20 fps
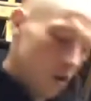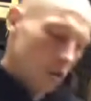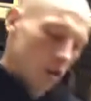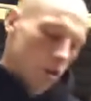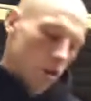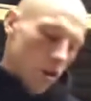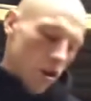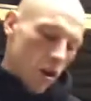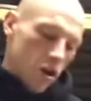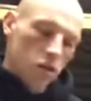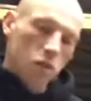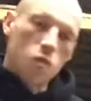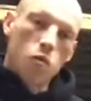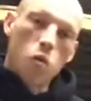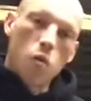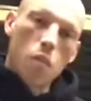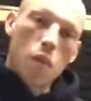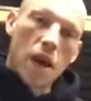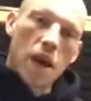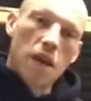use quite a lot of
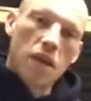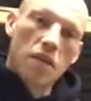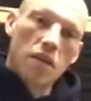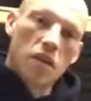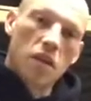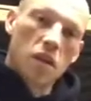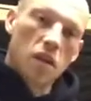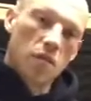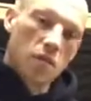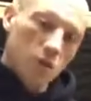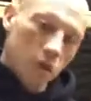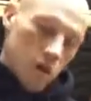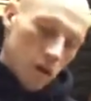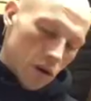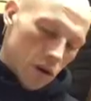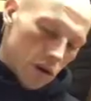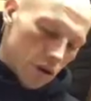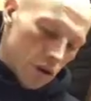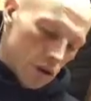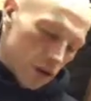small baits, so I like to be
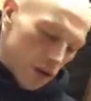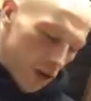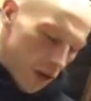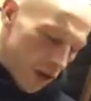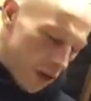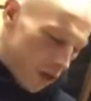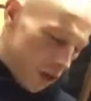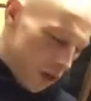quite discreet.